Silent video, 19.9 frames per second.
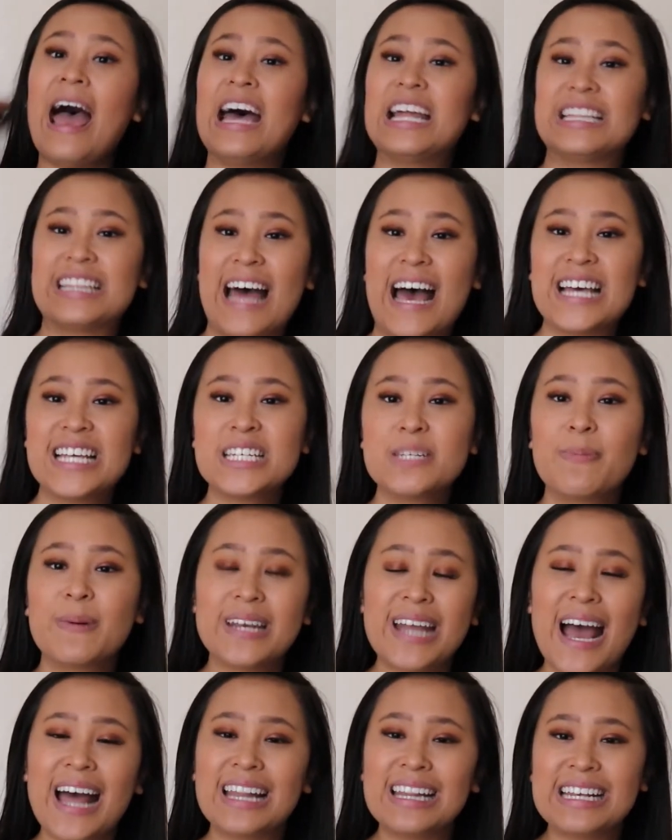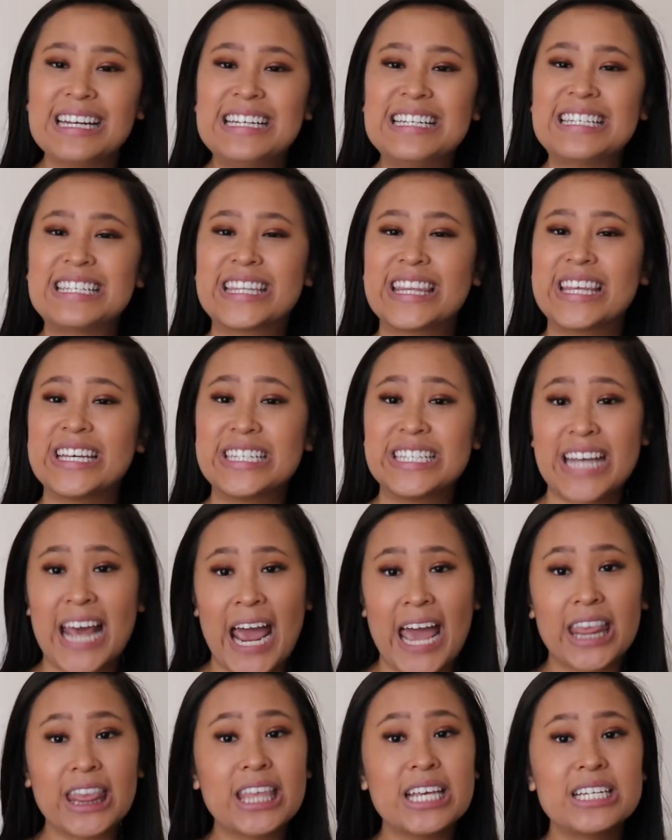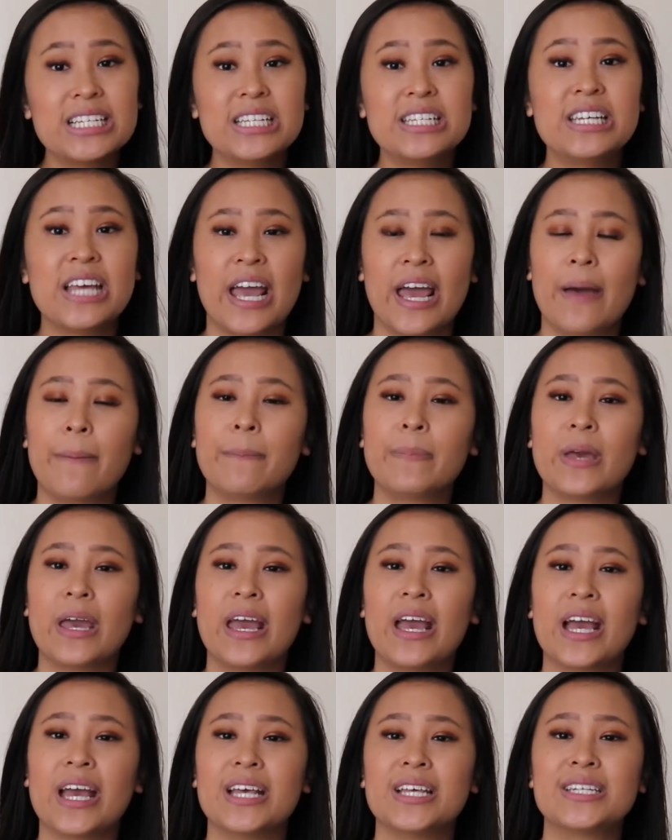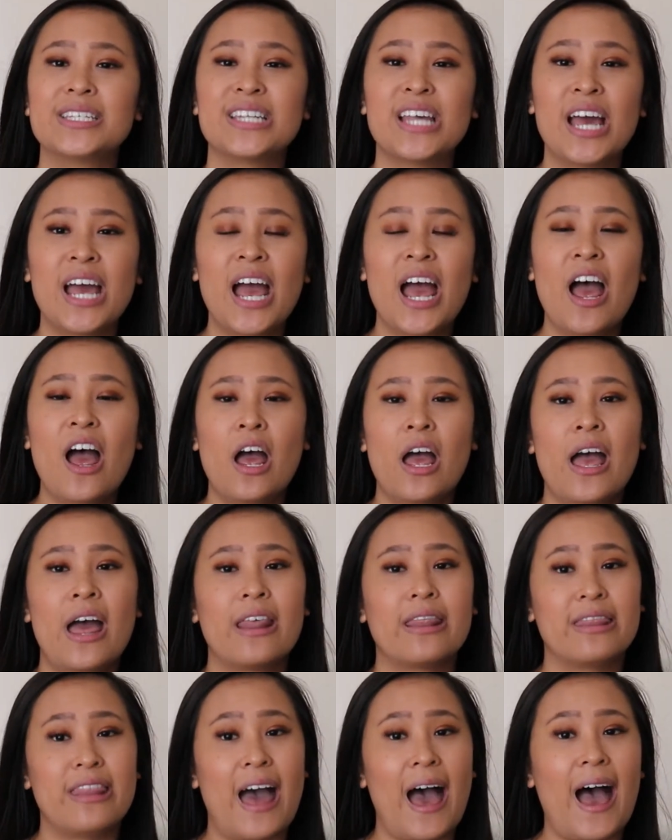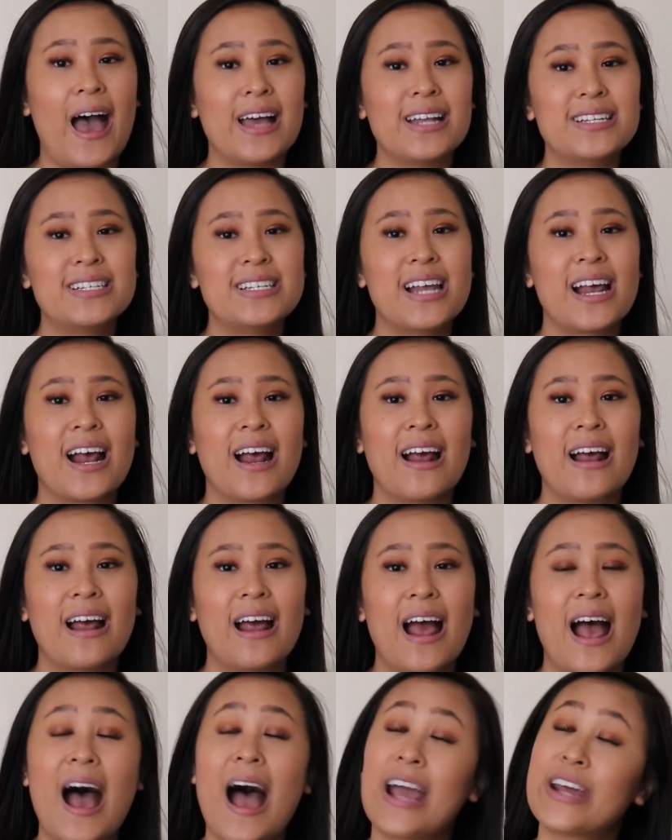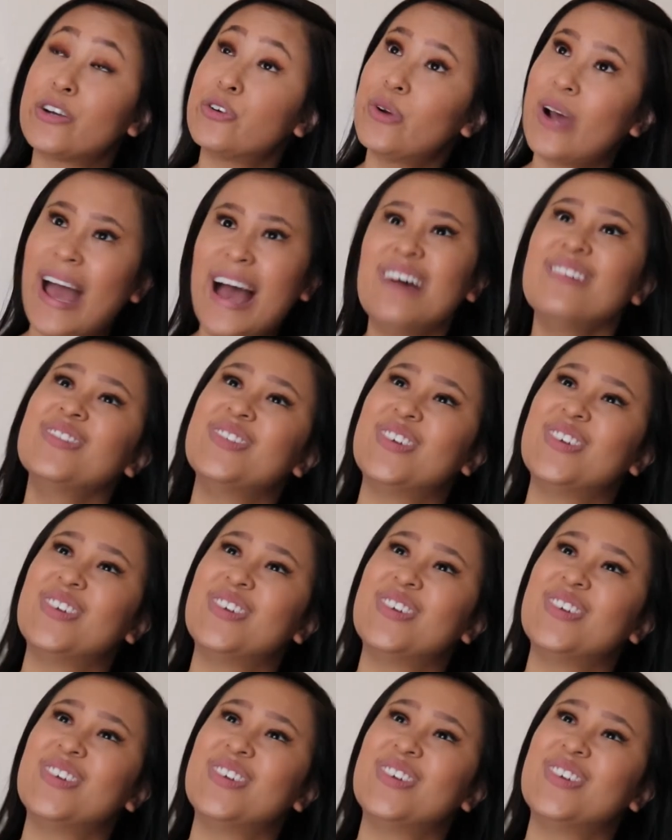And last but not least, the 10th tip is that I don't have